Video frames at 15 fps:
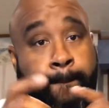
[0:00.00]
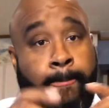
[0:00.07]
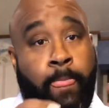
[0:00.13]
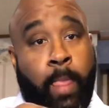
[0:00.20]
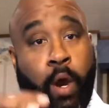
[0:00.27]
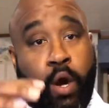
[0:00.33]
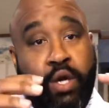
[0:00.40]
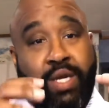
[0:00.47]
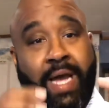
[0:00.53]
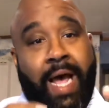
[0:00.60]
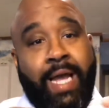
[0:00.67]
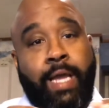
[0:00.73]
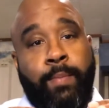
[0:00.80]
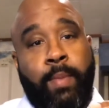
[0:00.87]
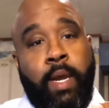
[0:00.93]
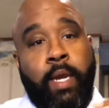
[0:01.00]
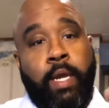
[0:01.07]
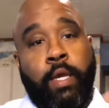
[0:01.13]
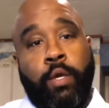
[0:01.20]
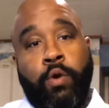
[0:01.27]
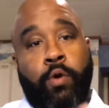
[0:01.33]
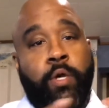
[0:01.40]
are documenting
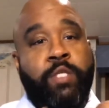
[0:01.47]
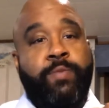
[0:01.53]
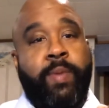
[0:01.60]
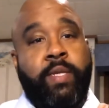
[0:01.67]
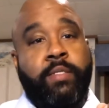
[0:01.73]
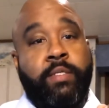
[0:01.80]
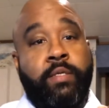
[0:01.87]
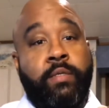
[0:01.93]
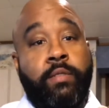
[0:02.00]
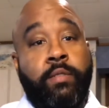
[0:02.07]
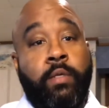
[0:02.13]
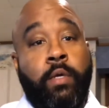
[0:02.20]
your expenses